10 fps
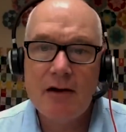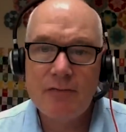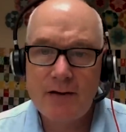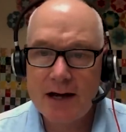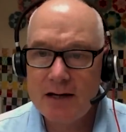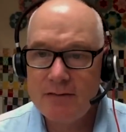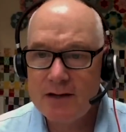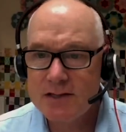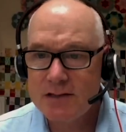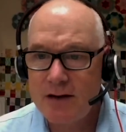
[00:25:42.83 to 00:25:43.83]

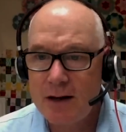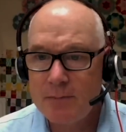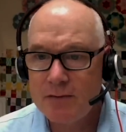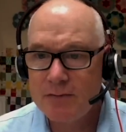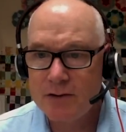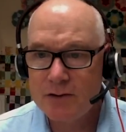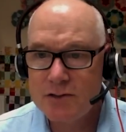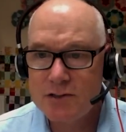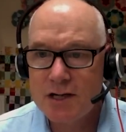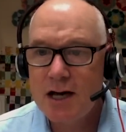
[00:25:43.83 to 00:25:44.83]
Effectiveness of HEPA
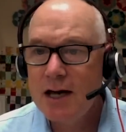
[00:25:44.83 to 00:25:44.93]
filters